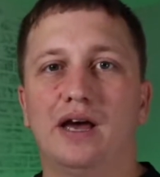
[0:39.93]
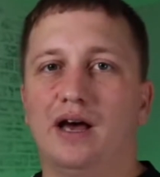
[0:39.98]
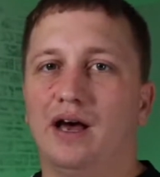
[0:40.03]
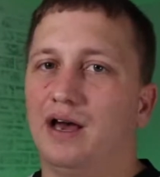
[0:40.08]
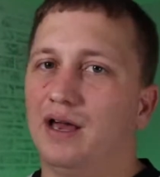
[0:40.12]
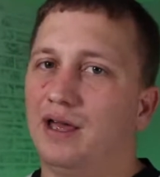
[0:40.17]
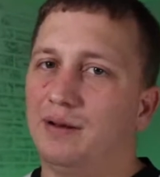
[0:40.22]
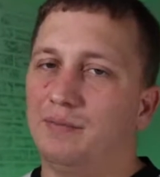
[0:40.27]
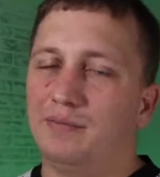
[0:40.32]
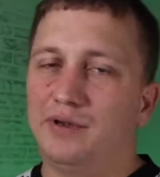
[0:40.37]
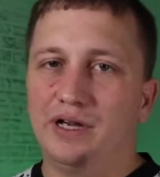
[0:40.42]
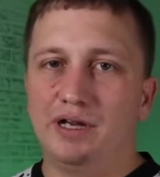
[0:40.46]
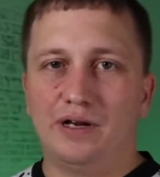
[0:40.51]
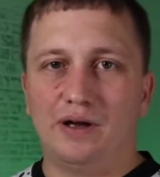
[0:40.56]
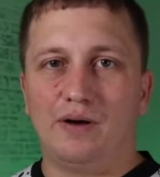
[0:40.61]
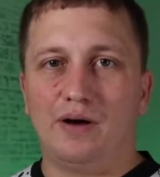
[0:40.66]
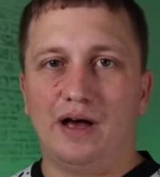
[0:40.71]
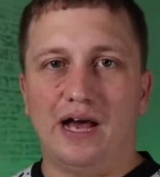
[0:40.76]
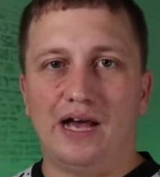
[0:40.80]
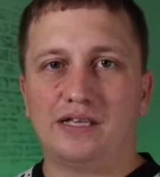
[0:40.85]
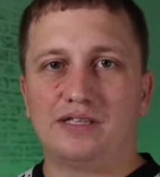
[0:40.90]
And, you
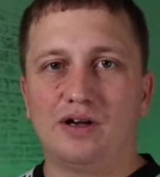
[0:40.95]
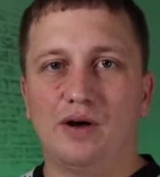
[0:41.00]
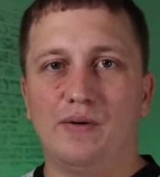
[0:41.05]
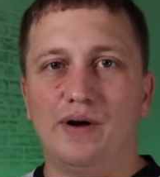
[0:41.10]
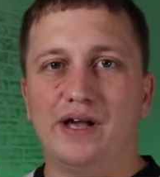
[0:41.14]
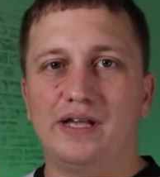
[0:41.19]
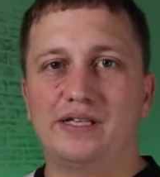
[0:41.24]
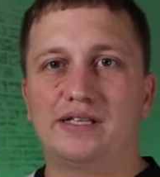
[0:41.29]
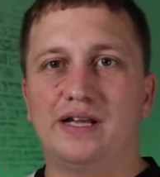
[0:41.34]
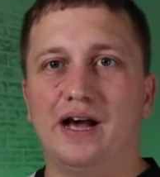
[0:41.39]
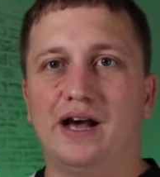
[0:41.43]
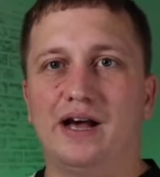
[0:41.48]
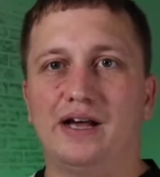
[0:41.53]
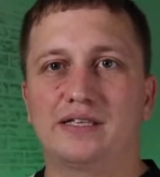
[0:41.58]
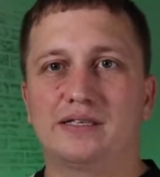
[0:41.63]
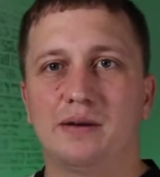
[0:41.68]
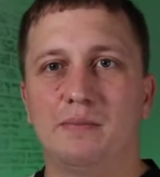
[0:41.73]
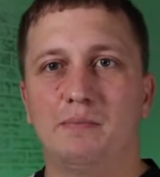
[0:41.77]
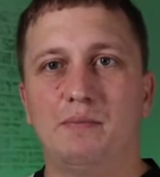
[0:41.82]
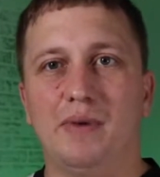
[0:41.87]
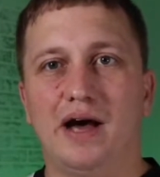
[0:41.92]
know, as always
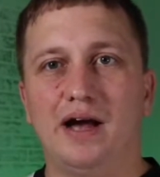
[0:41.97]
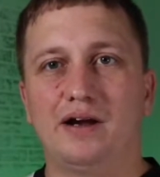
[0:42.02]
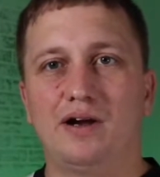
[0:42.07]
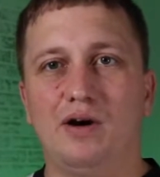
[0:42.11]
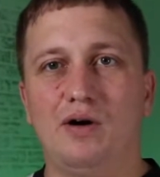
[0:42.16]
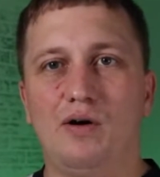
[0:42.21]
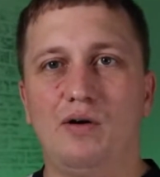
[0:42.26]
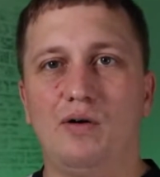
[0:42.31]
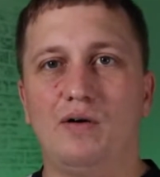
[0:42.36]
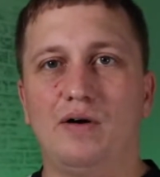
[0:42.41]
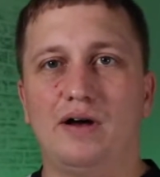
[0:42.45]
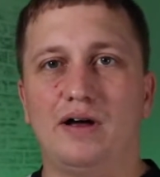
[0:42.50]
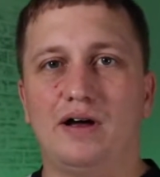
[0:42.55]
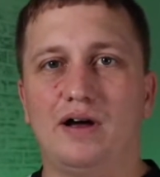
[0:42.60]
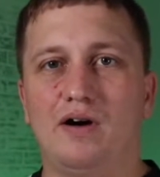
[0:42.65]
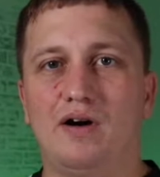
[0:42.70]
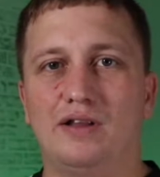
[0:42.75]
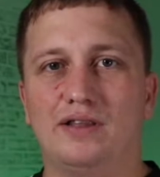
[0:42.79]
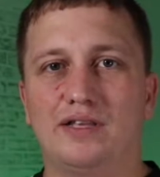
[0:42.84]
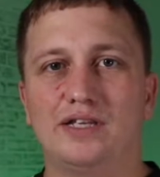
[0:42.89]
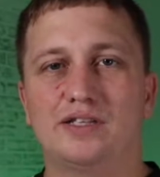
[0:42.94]
guys, my goal
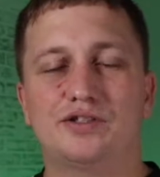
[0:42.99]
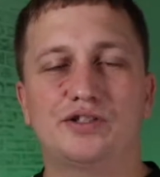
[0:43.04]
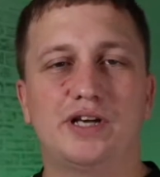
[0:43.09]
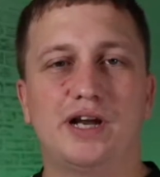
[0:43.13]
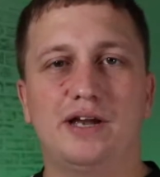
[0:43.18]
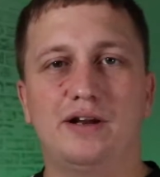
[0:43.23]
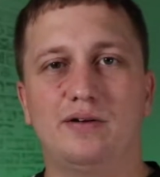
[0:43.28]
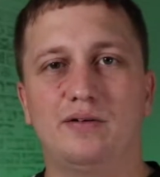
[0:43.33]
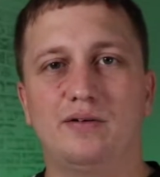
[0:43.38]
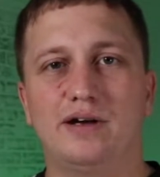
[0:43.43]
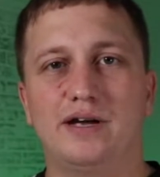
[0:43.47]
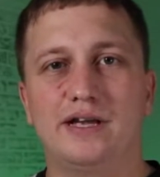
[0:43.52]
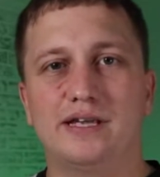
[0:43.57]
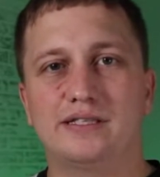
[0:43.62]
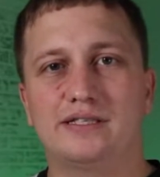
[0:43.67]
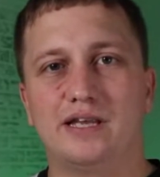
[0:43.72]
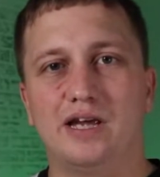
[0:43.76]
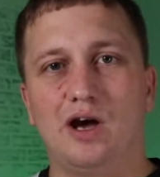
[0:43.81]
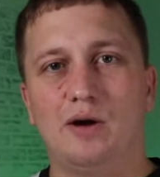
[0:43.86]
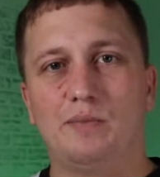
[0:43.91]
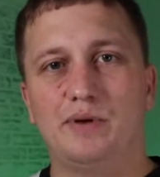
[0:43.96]
on this channel is
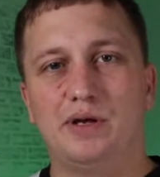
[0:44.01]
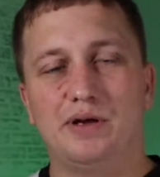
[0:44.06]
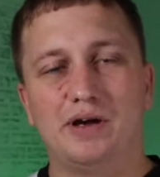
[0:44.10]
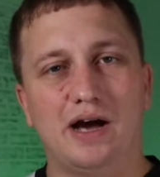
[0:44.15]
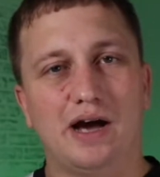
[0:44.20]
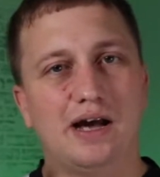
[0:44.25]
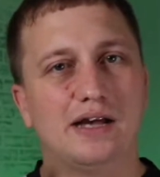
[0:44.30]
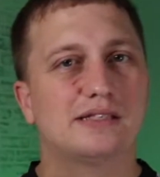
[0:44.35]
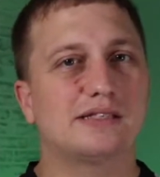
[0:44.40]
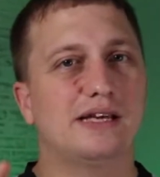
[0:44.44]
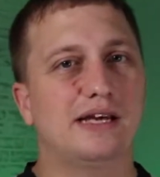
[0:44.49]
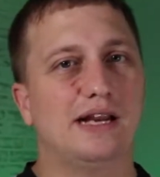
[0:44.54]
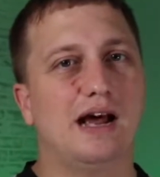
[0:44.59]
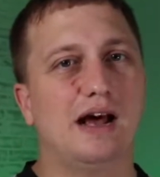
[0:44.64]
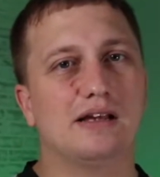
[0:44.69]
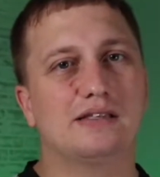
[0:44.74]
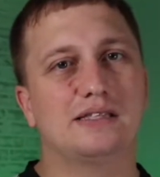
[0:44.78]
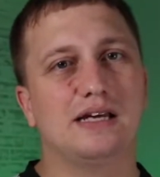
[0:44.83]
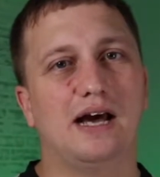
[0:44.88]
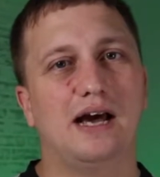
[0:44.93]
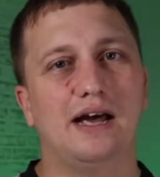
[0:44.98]
to help you guys get
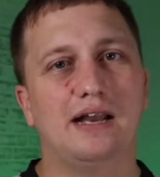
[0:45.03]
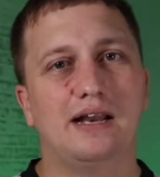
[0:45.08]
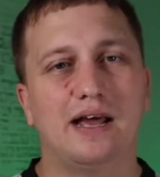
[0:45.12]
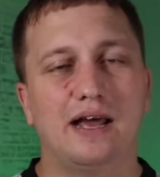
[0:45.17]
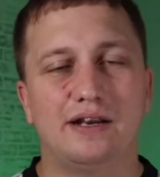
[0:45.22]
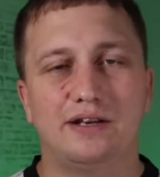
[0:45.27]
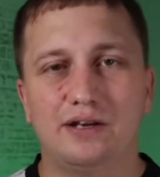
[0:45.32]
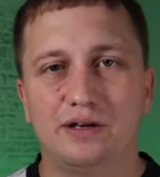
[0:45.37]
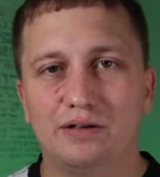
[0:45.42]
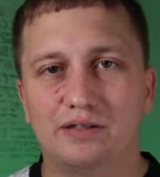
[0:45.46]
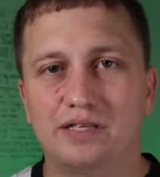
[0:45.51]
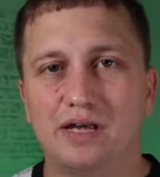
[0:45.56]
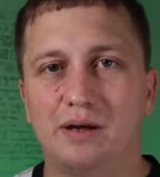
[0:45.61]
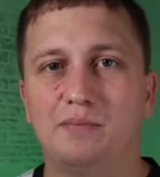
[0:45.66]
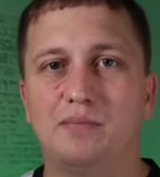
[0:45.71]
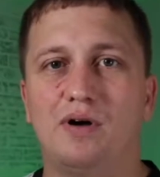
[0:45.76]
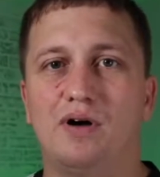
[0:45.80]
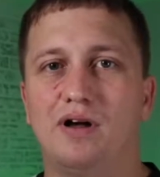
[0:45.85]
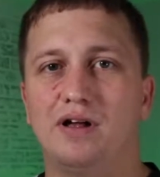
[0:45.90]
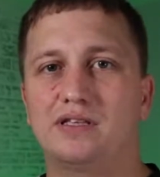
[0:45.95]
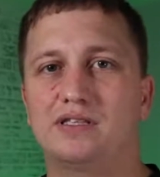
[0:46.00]
outside and do something
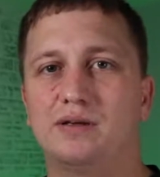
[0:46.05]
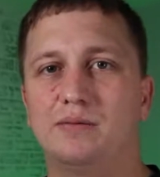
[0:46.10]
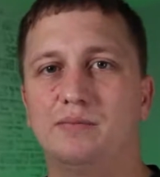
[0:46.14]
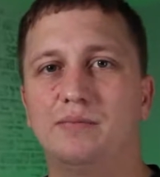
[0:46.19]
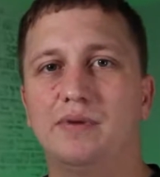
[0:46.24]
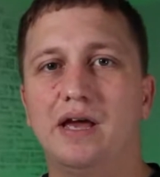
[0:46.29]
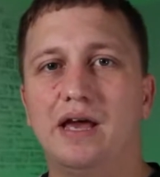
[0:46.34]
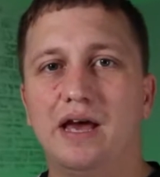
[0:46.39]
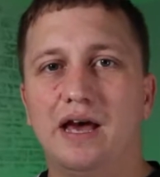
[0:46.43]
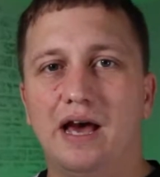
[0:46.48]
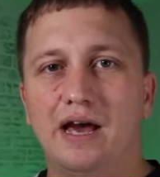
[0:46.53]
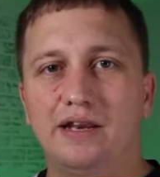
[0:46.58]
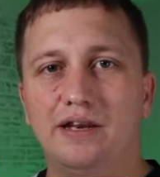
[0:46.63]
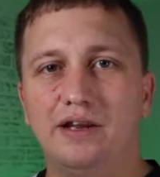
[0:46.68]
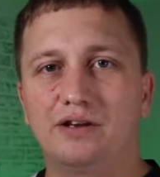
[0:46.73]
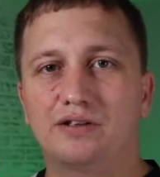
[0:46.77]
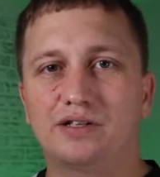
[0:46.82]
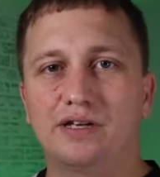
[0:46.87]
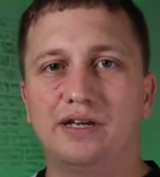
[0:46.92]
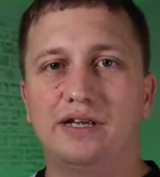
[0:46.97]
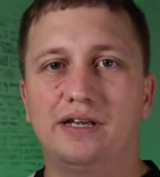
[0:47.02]
awesome. And
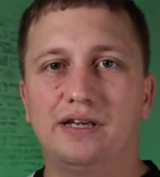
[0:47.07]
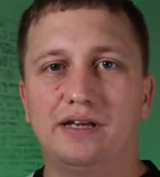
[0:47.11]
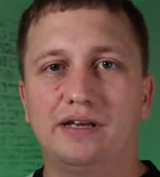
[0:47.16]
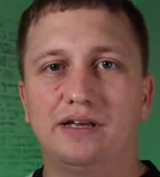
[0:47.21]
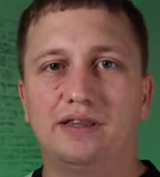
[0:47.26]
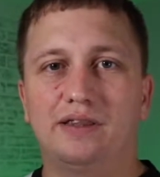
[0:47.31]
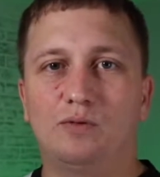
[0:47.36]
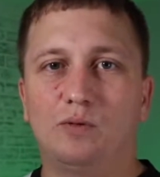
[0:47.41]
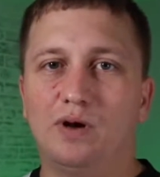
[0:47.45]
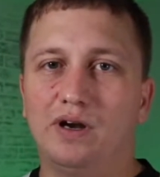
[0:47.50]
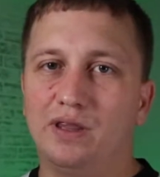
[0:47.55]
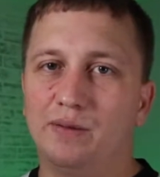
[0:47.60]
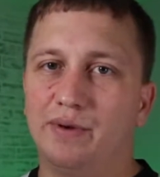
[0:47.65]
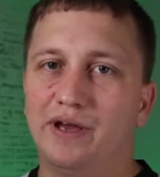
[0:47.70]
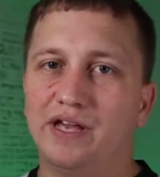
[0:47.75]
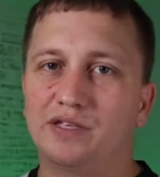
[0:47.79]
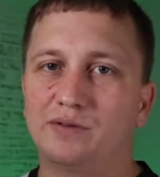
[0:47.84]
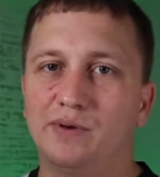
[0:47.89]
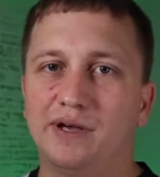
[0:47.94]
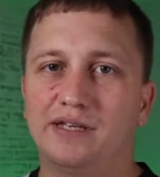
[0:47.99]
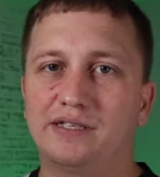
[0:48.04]
usually, one of the
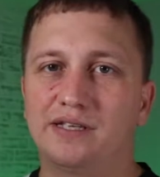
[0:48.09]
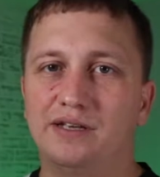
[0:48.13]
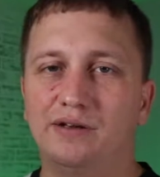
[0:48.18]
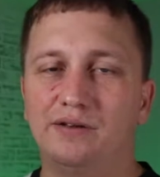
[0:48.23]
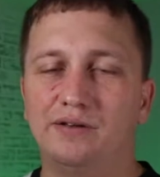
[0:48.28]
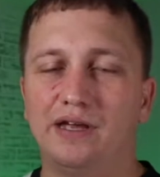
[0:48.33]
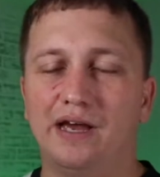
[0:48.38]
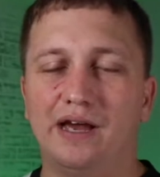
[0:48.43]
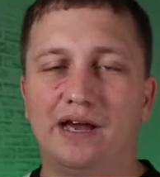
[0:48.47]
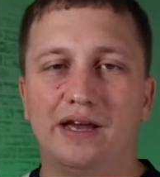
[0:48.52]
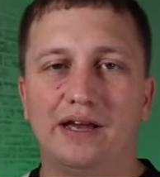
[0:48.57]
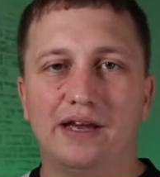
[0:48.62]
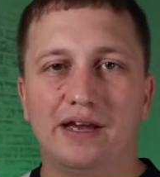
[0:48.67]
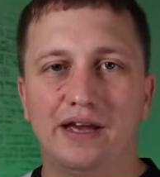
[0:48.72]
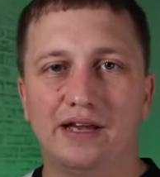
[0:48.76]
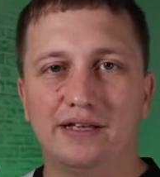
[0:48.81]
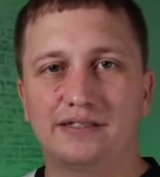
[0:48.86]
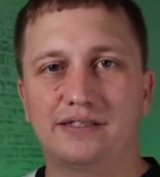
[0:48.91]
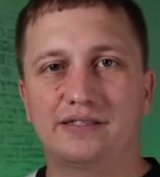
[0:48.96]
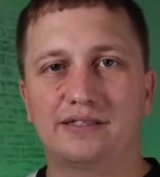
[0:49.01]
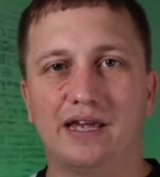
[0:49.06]
best ways to do that
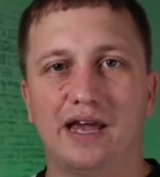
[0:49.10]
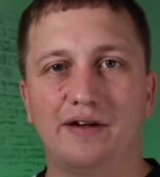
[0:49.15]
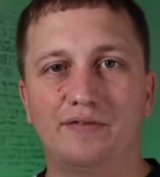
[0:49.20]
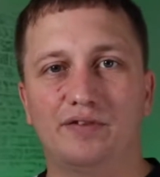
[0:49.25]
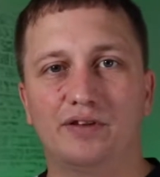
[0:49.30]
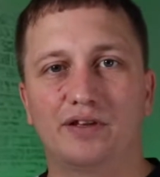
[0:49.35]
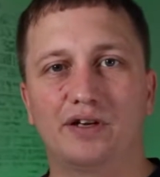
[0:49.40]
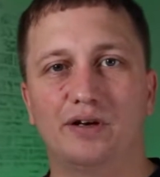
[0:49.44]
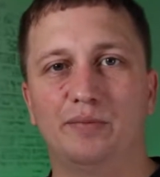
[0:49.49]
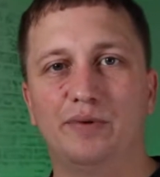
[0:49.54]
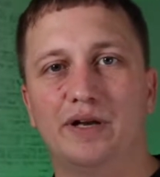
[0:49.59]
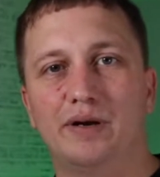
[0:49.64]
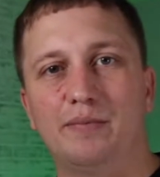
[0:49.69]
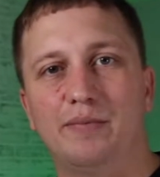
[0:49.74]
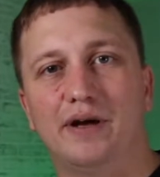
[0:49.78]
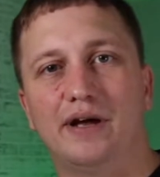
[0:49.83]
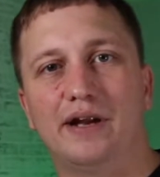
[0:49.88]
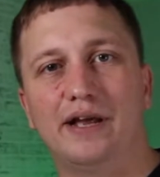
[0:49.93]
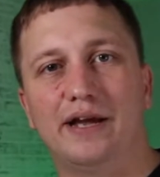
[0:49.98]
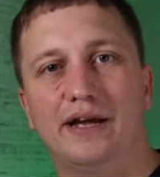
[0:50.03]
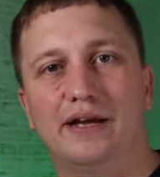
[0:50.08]
is to save a little bit of
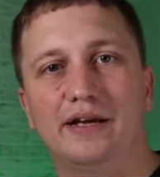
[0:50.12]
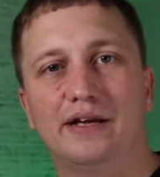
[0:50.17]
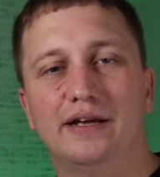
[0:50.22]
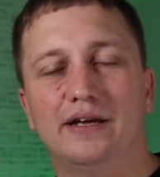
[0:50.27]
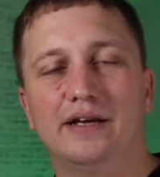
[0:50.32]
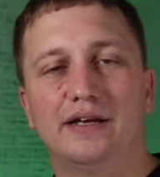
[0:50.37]
money.